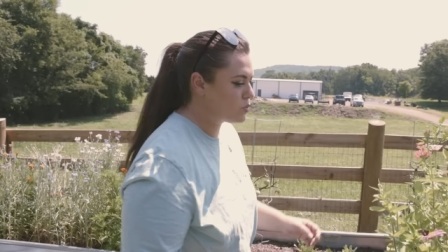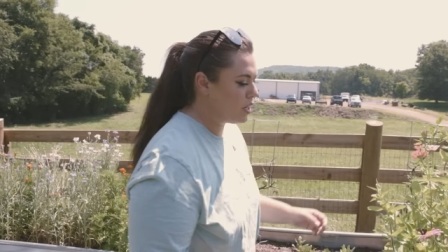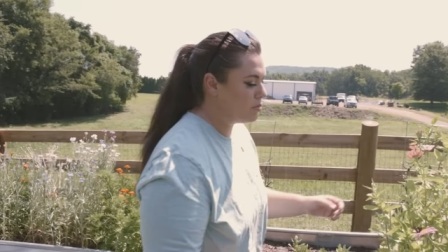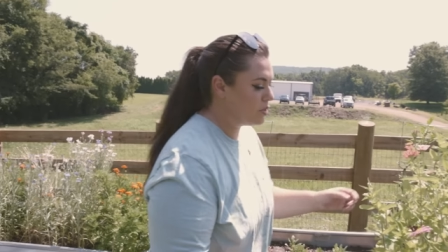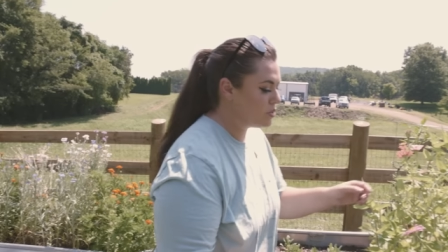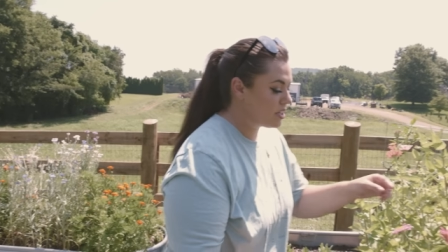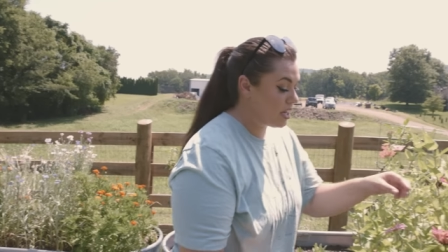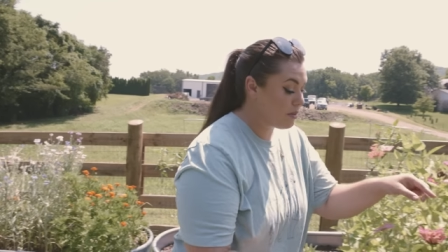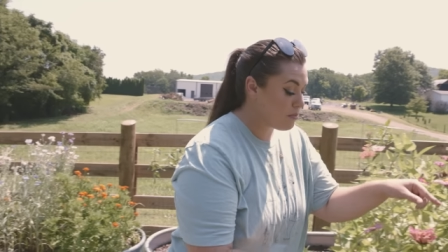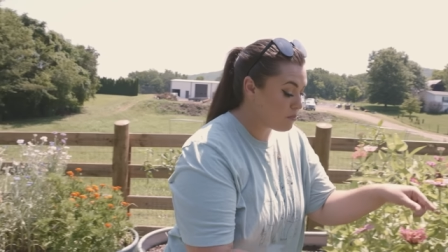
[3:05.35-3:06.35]
rain boots. They
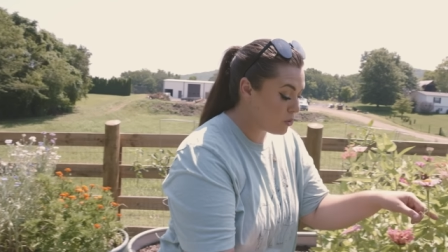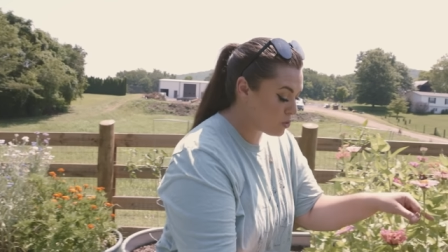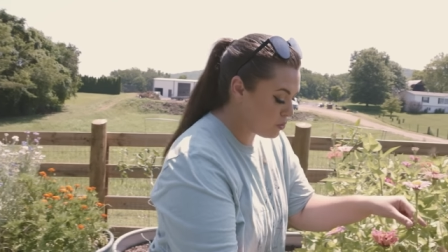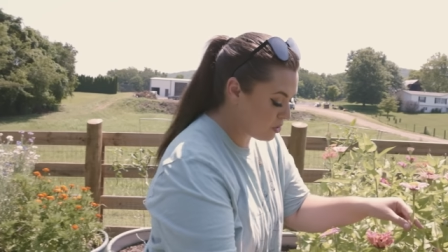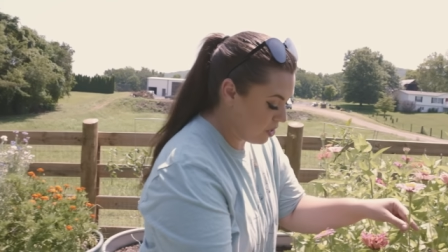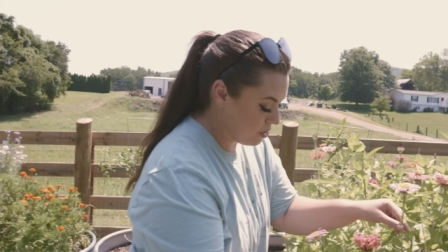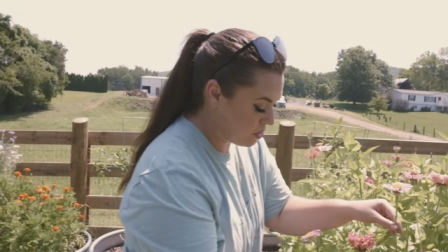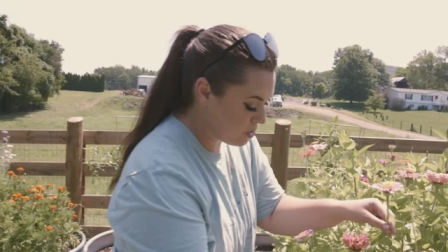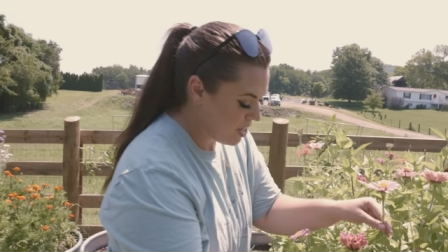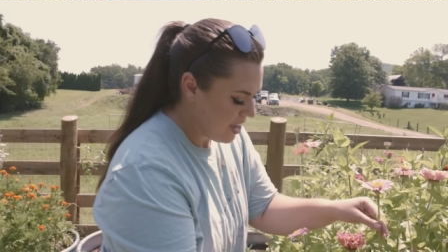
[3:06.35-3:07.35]
come in multiple
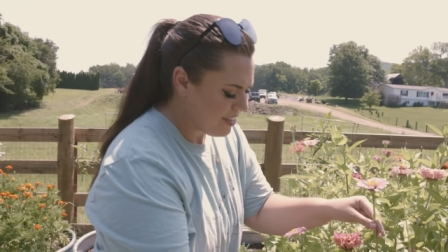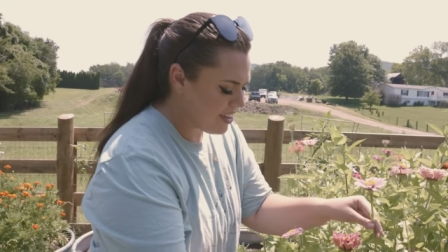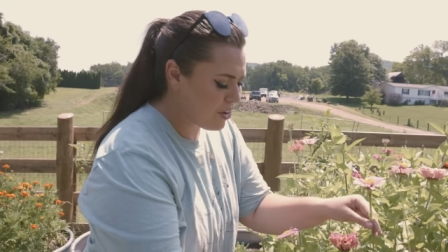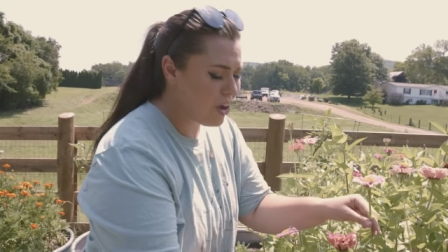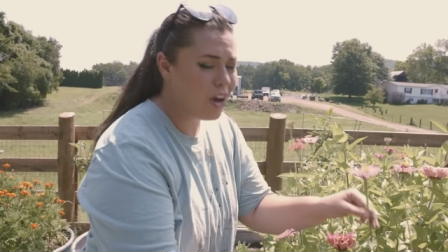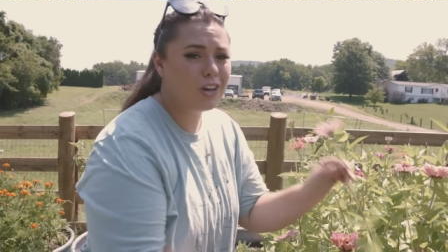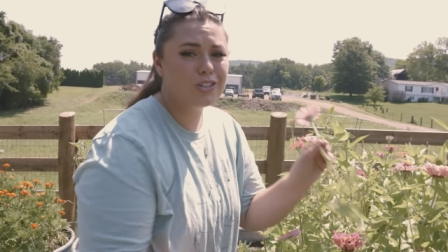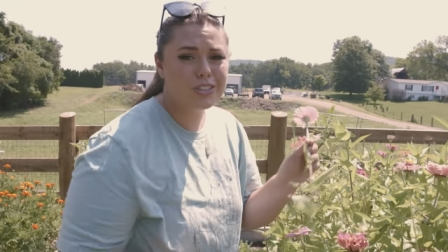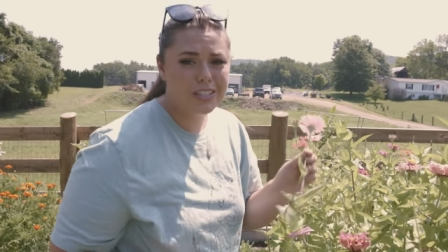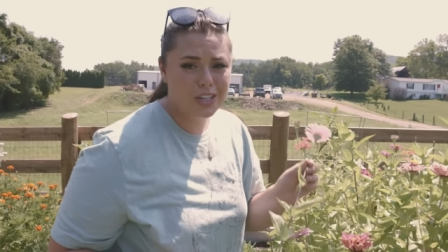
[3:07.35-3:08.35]
colors. They have a
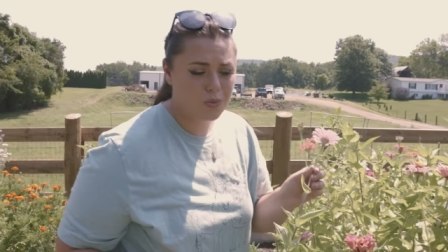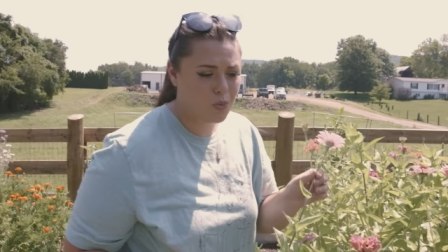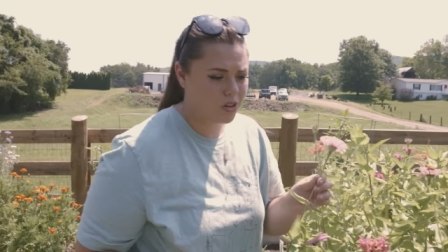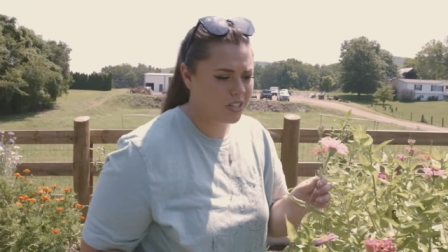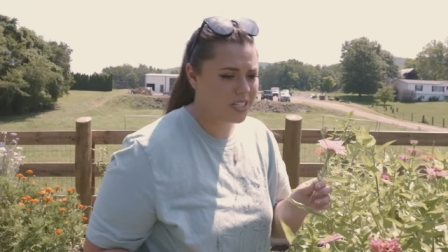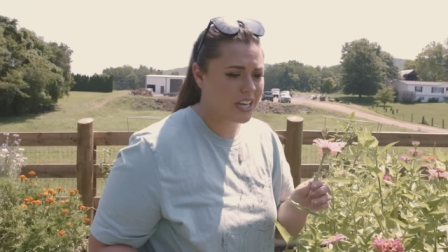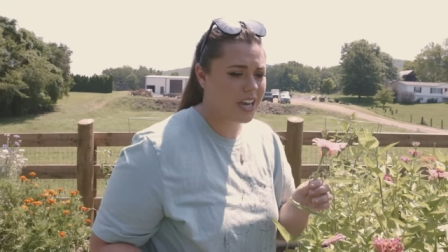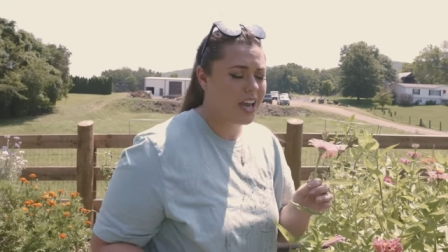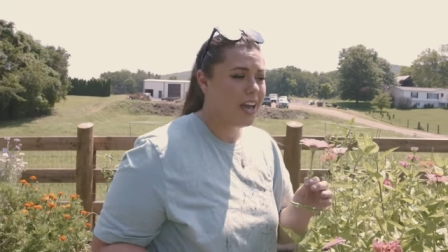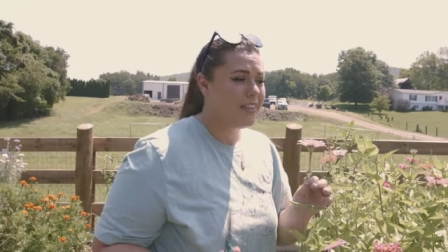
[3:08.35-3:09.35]
100 year warranty.
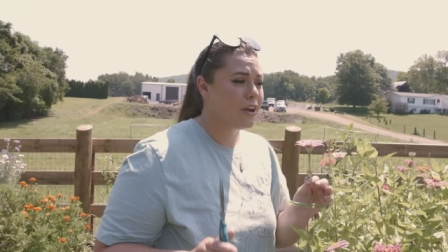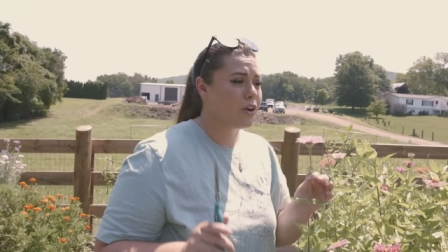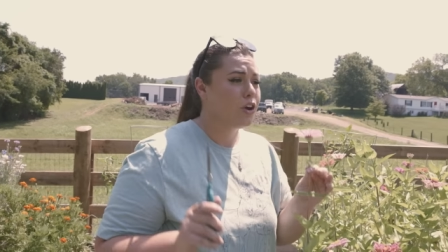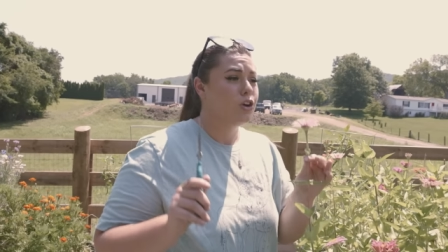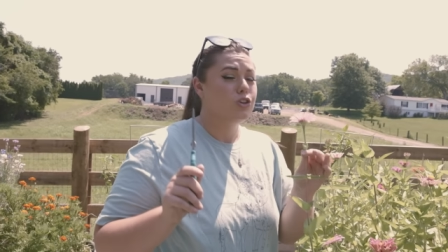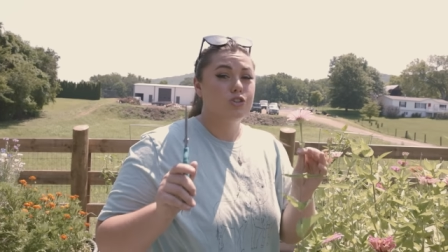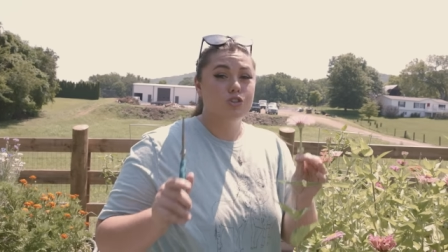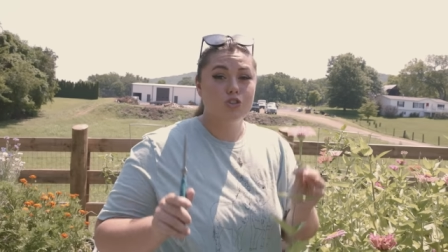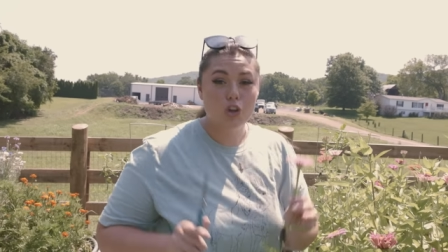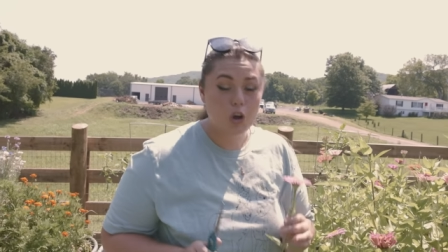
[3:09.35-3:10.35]
They're
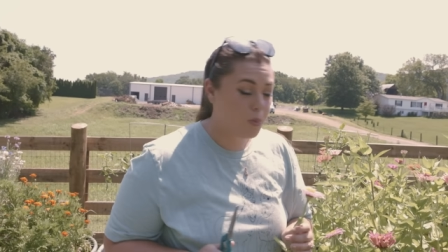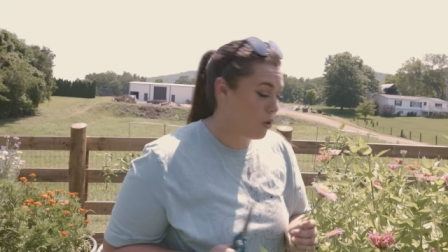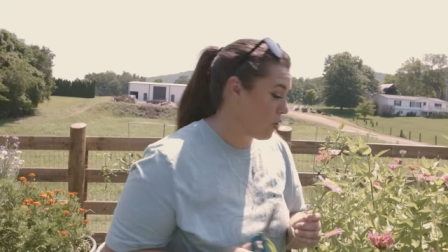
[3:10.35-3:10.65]
super